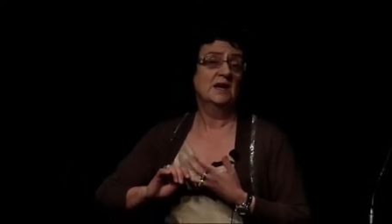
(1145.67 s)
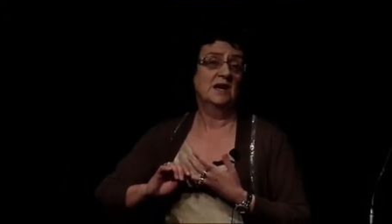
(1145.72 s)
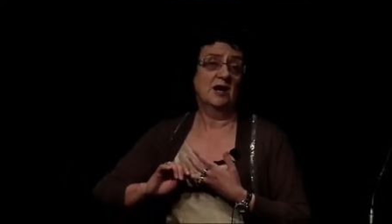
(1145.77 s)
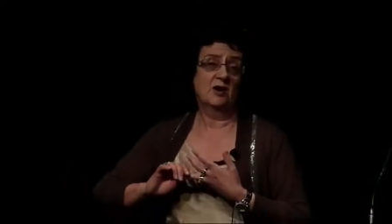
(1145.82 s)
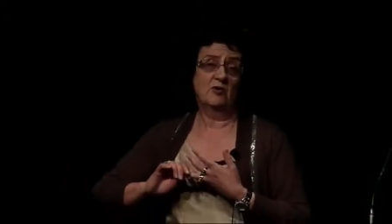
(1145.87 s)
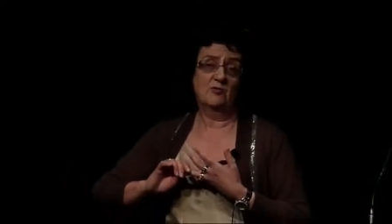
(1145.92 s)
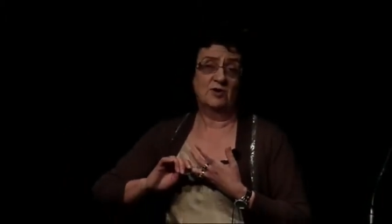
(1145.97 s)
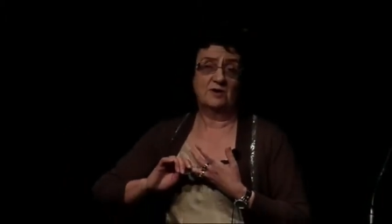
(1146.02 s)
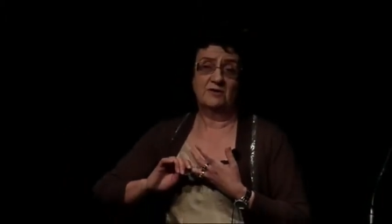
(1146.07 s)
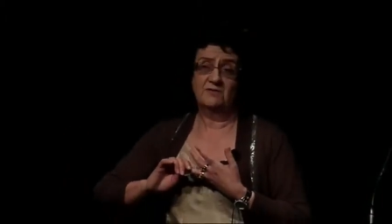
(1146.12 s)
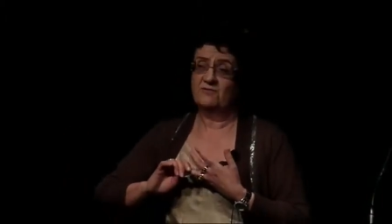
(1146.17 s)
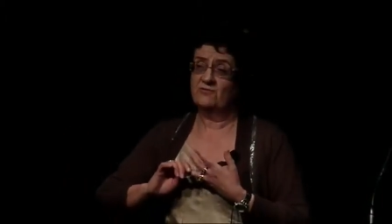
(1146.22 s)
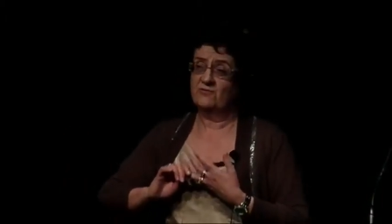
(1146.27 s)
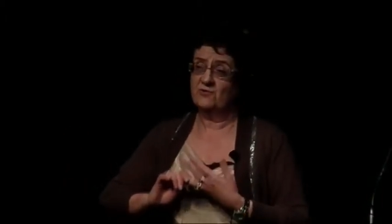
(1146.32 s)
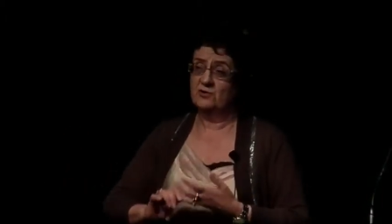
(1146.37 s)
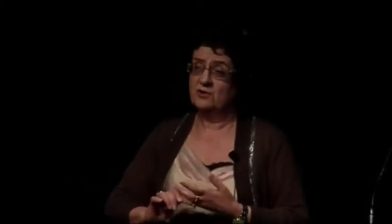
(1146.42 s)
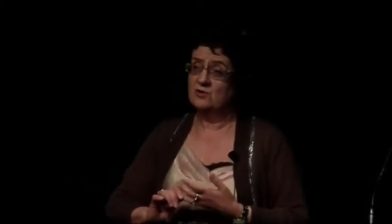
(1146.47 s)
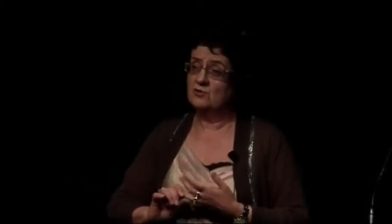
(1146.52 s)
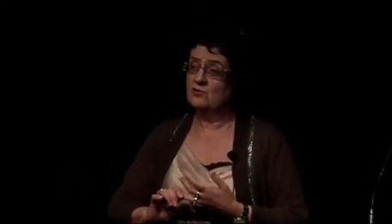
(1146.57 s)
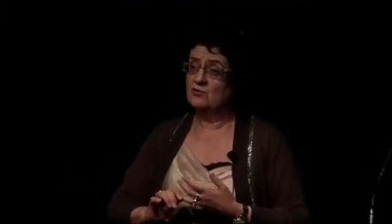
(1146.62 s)
I want a
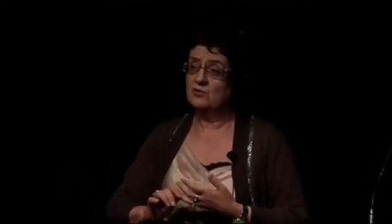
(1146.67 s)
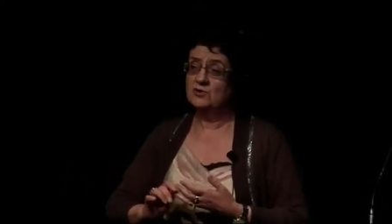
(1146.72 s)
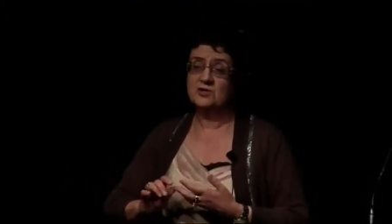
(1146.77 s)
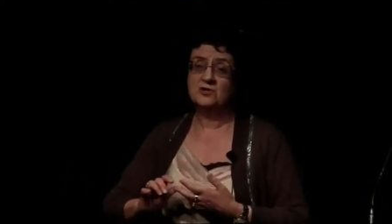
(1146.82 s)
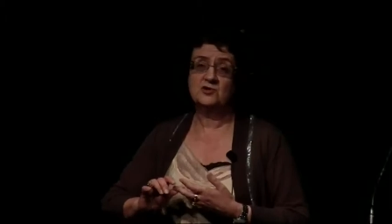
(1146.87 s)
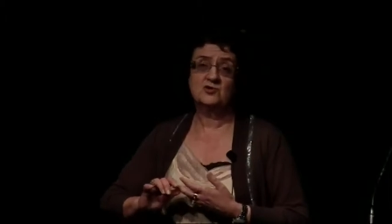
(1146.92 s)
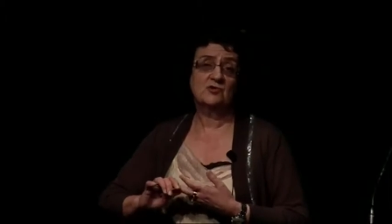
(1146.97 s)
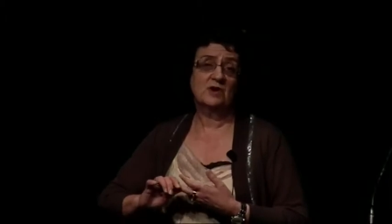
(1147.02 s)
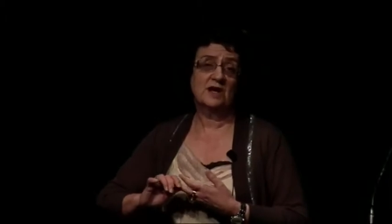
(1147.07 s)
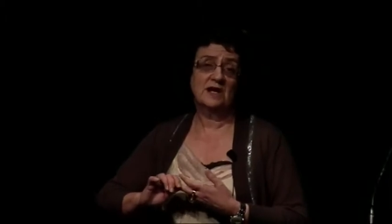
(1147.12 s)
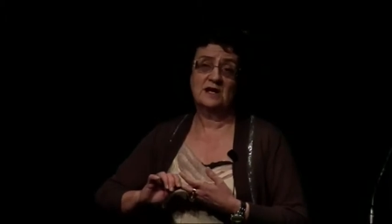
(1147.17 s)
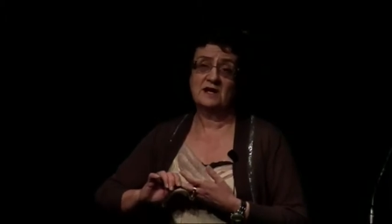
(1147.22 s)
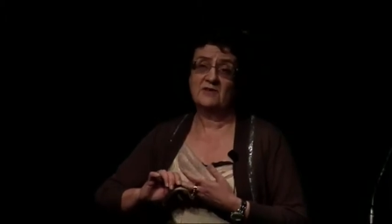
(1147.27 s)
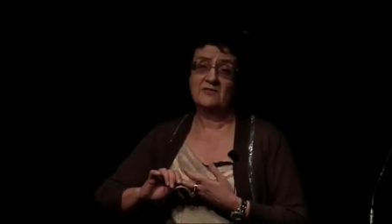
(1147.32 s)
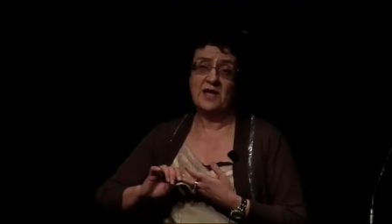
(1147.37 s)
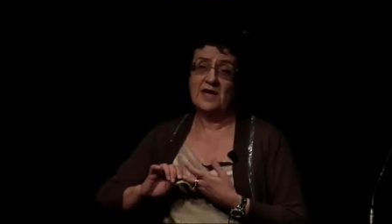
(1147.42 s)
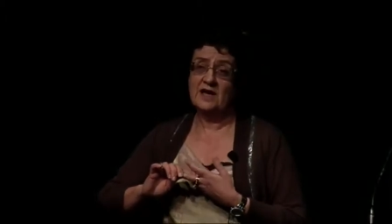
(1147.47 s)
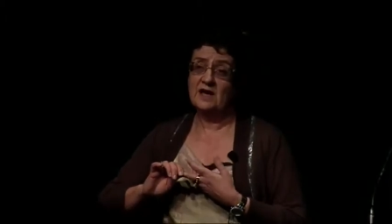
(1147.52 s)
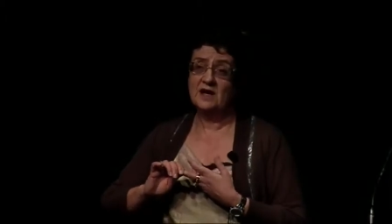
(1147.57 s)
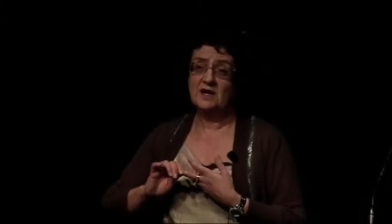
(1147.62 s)
full audit trail of
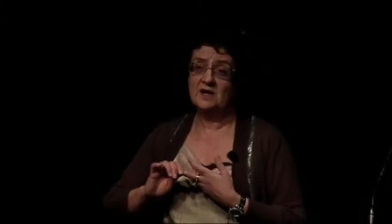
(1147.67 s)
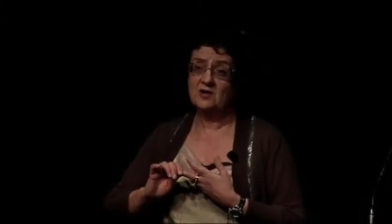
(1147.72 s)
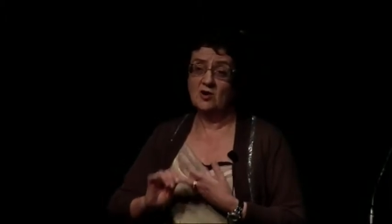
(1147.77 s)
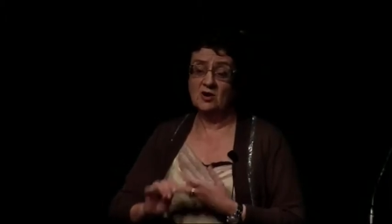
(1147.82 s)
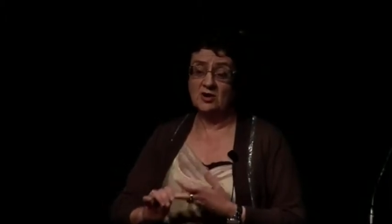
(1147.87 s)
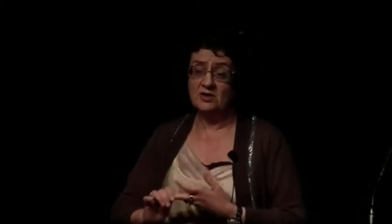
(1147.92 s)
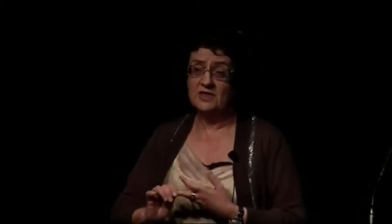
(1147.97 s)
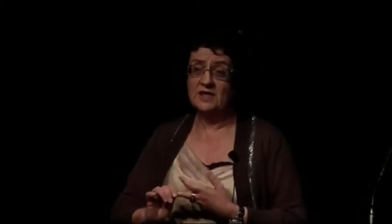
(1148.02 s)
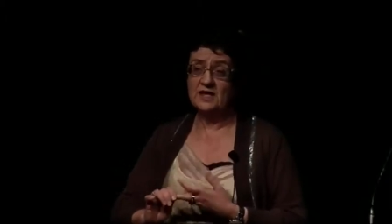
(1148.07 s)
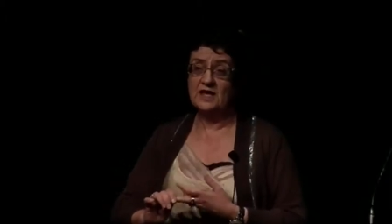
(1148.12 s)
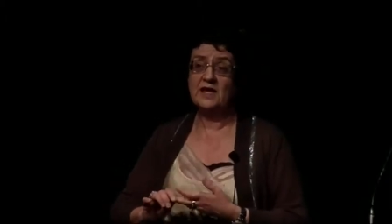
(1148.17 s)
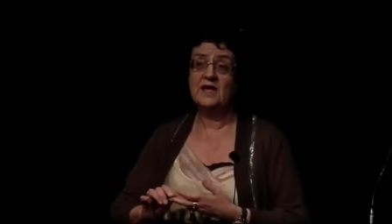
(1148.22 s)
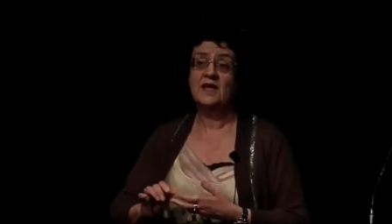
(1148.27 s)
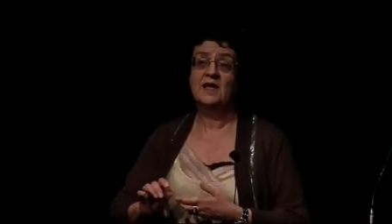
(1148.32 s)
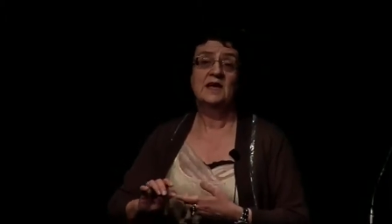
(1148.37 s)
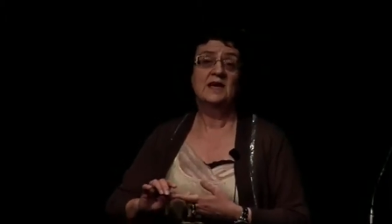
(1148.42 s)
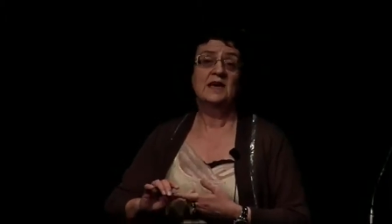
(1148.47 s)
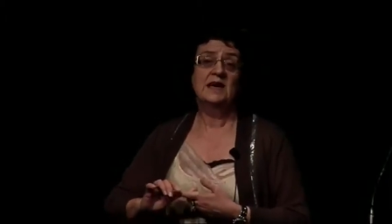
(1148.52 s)
how it got there.